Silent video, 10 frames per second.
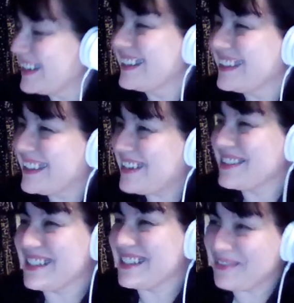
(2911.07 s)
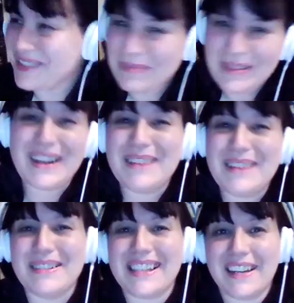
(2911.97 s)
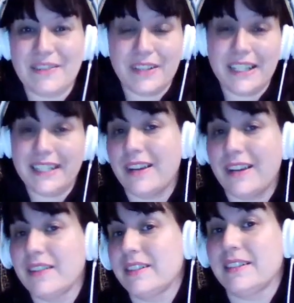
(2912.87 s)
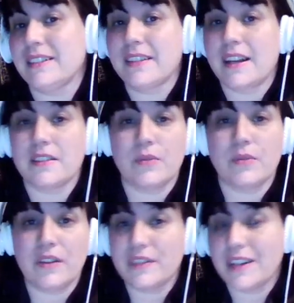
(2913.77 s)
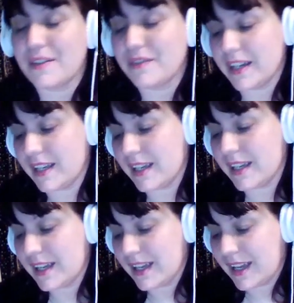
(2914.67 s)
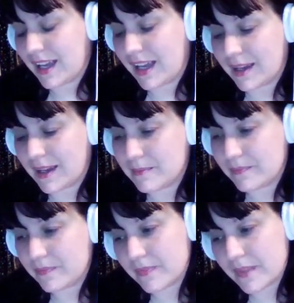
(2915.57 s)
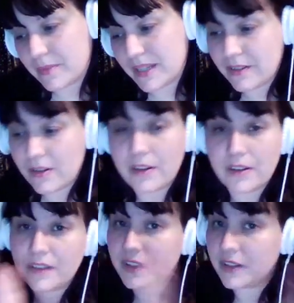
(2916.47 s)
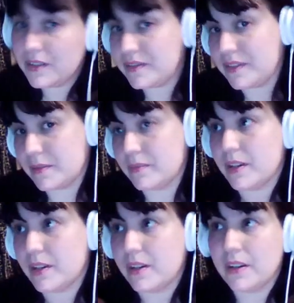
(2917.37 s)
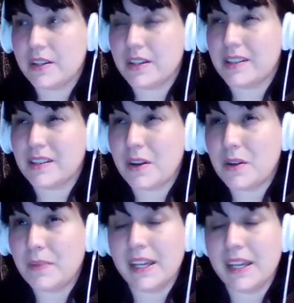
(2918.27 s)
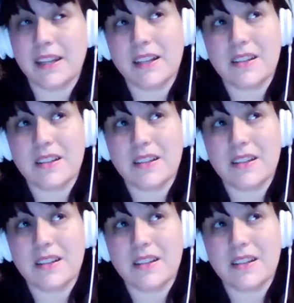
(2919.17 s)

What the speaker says: thousands of subscribers and are really grounded and down to earth and lovely. Um, but there are a few of them that are just so big and they